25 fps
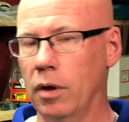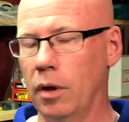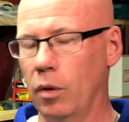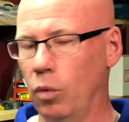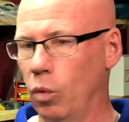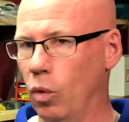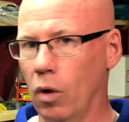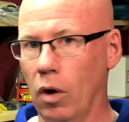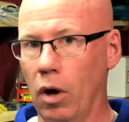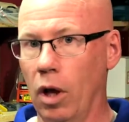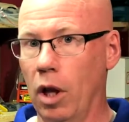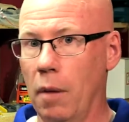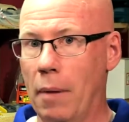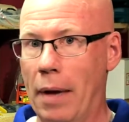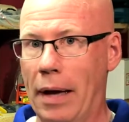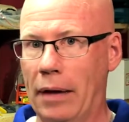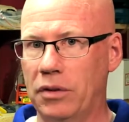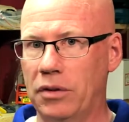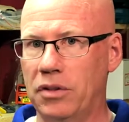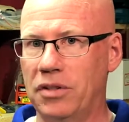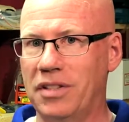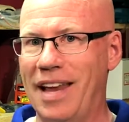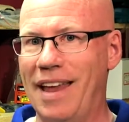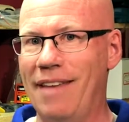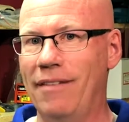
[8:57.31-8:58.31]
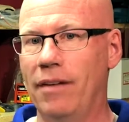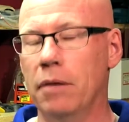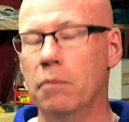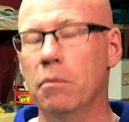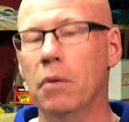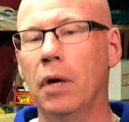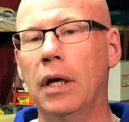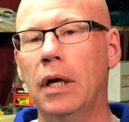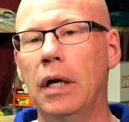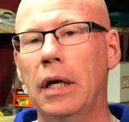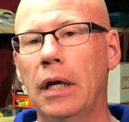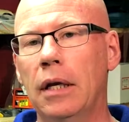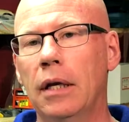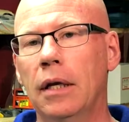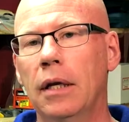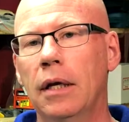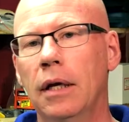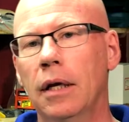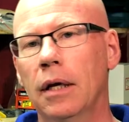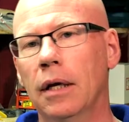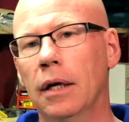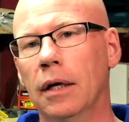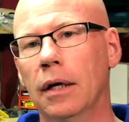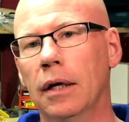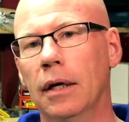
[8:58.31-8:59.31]
and we're all about saving money
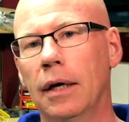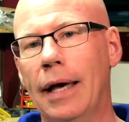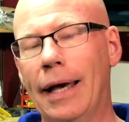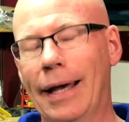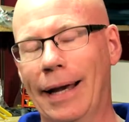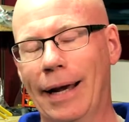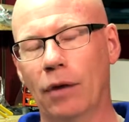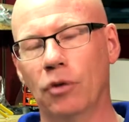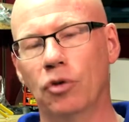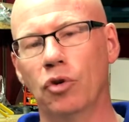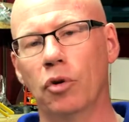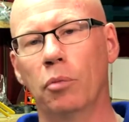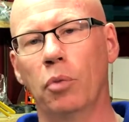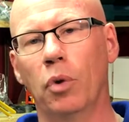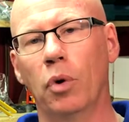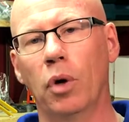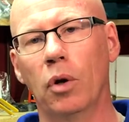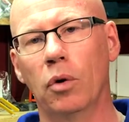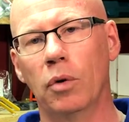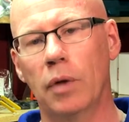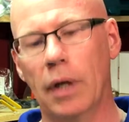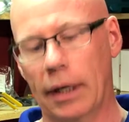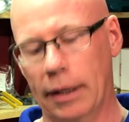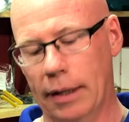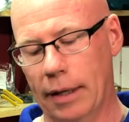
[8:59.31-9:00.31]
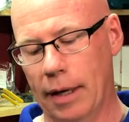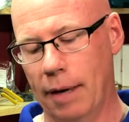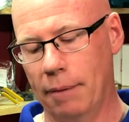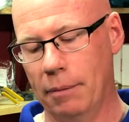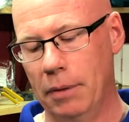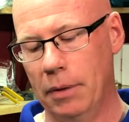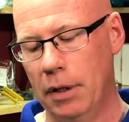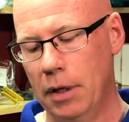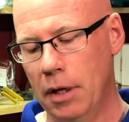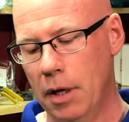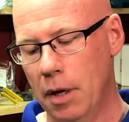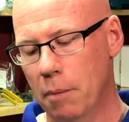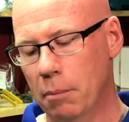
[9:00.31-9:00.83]
uh, at outdoorboiler.com.